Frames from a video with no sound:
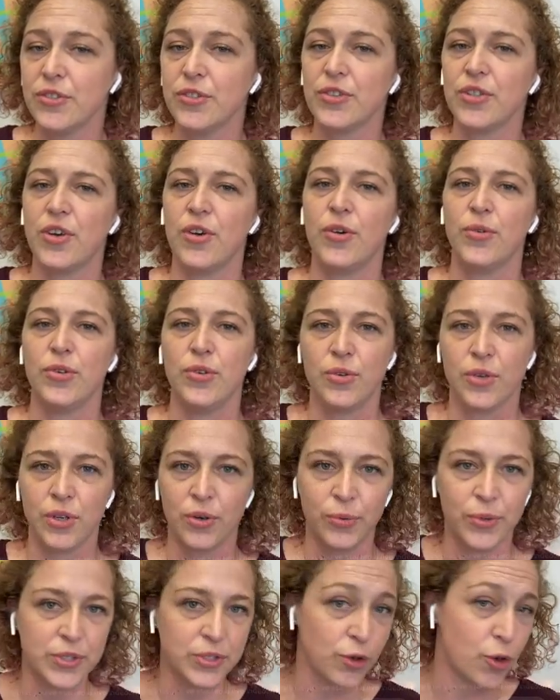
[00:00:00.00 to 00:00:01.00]
So you can
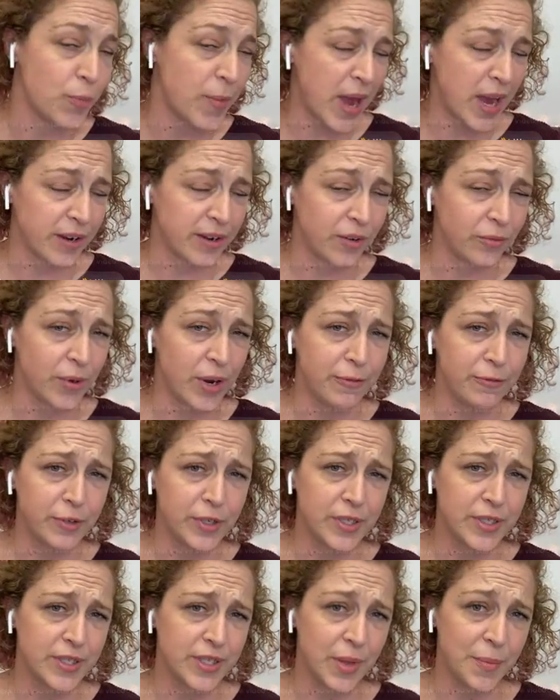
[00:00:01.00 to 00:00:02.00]
always go back and
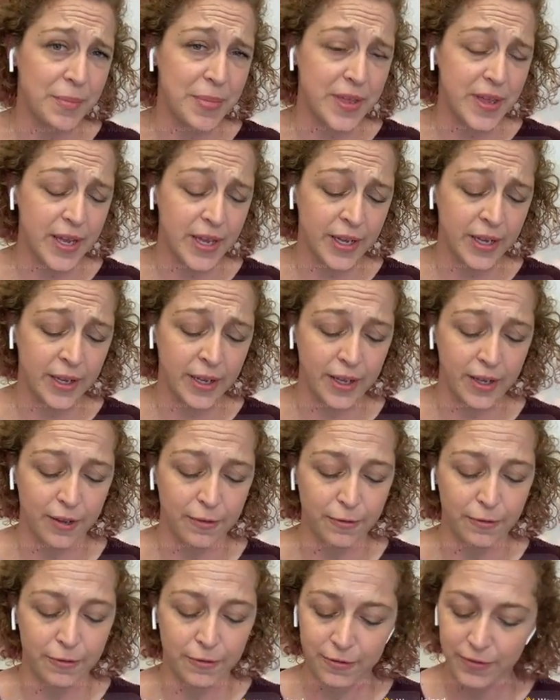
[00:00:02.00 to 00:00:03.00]
reference something
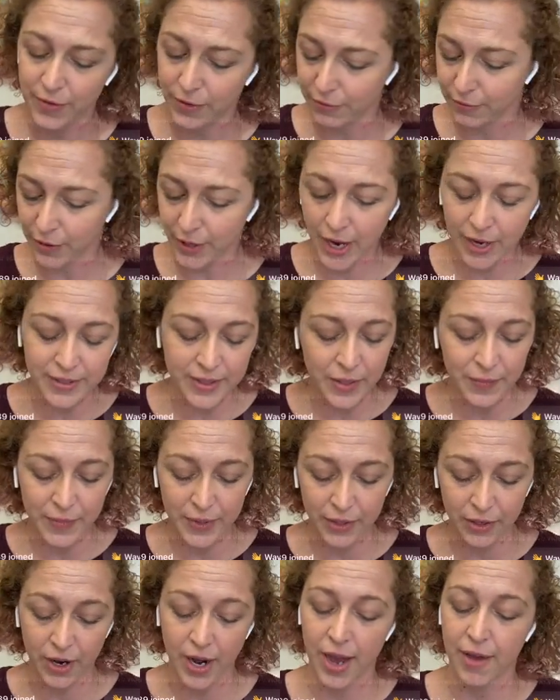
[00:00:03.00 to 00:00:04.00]
if you forgot
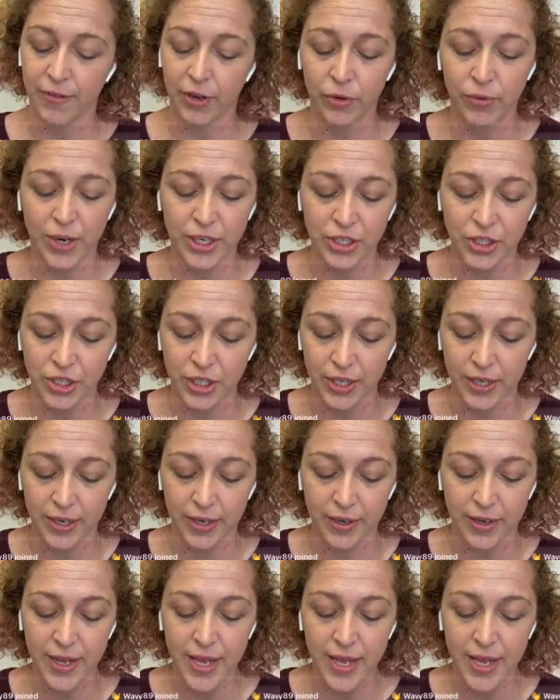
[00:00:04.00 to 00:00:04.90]
something or have a question.